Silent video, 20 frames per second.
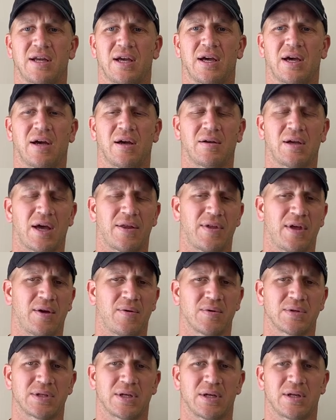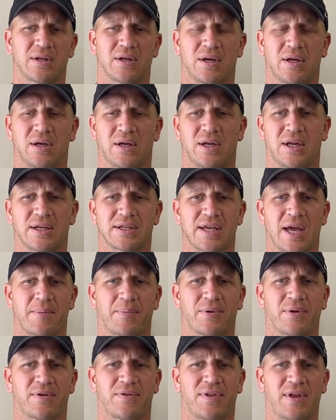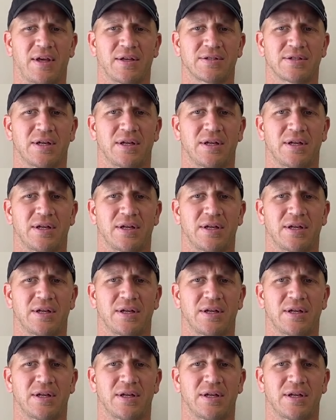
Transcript: example of things